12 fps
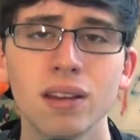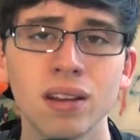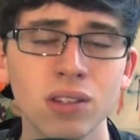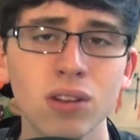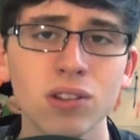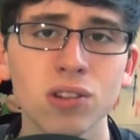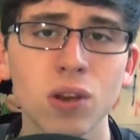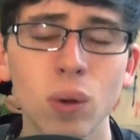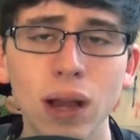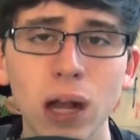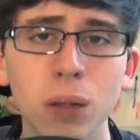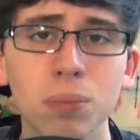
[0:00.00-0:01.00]
It's also
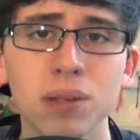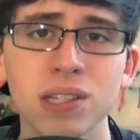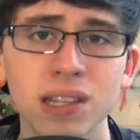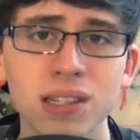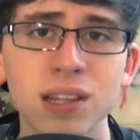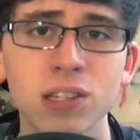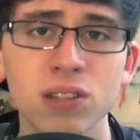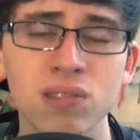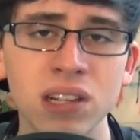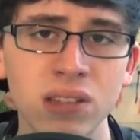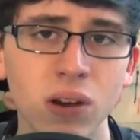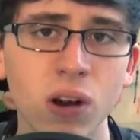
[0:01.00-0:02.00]
a helpless
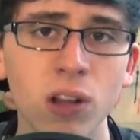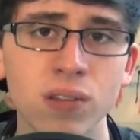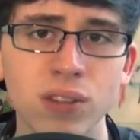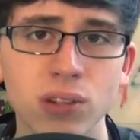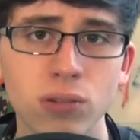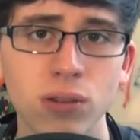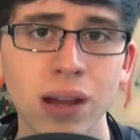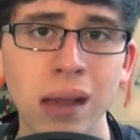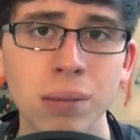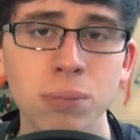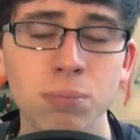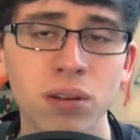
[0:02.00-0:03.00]
accessory to all of his
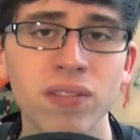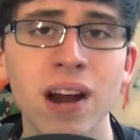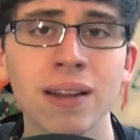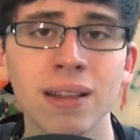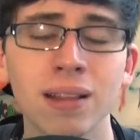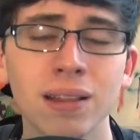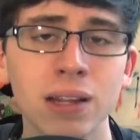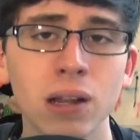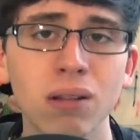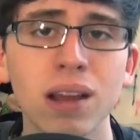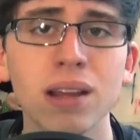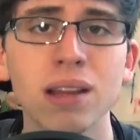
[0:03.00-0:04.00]
crimes, providing the little
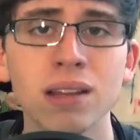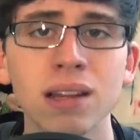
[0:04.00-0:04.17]
light he